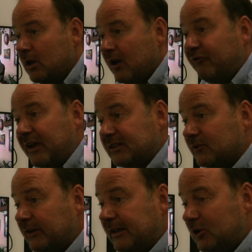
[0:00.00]

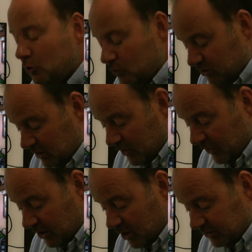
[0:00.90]
effectively use
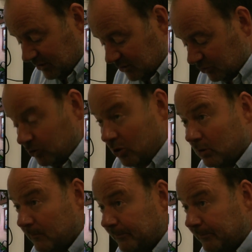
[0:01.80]
the cursor control